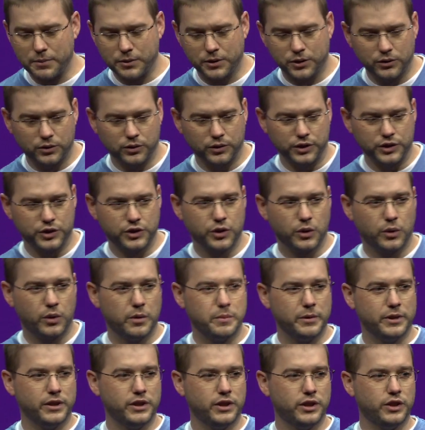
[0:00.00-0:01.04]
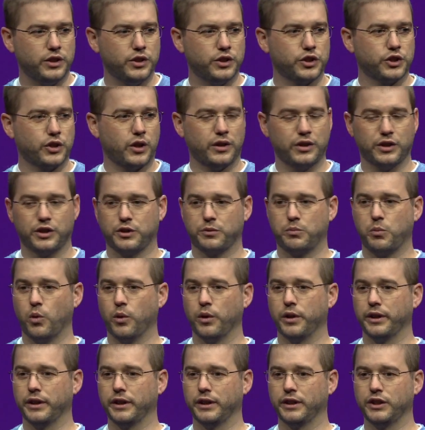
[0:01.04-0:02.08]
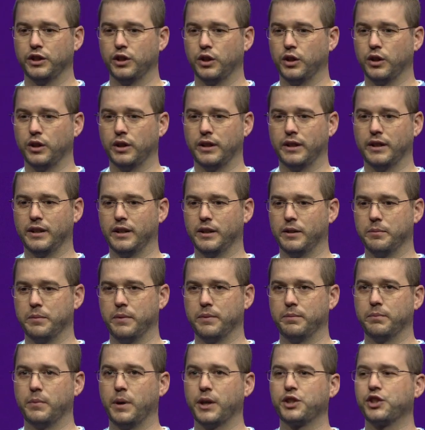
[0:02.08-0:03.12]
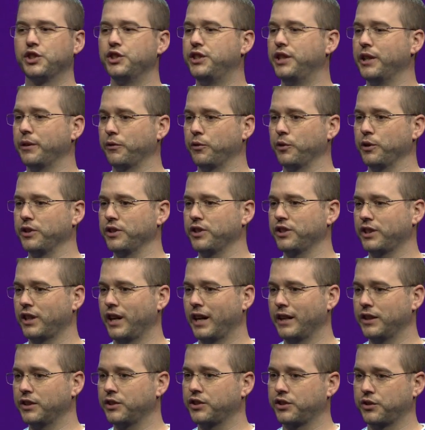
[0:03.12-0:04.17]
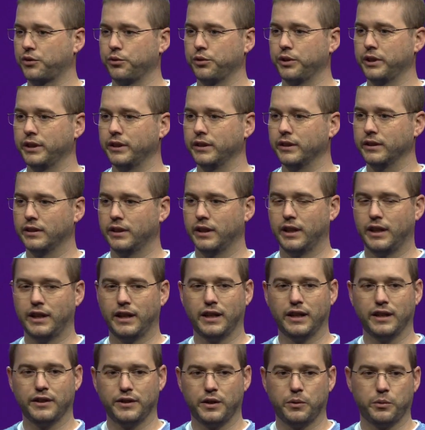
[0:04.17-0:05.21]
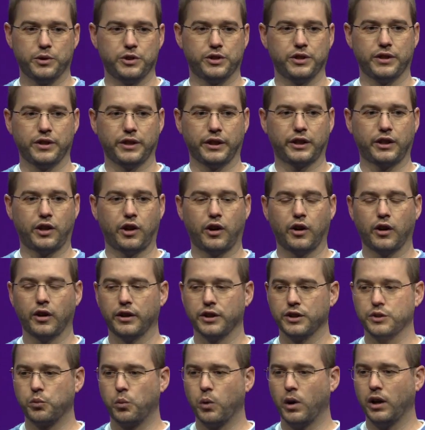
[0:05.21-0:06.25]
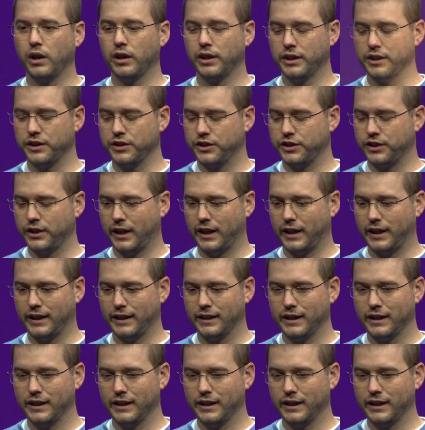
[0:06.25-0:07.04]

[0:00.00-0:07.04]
Absolutely. So I mean, you saw this morning, a much different size screen that was in the car, as well as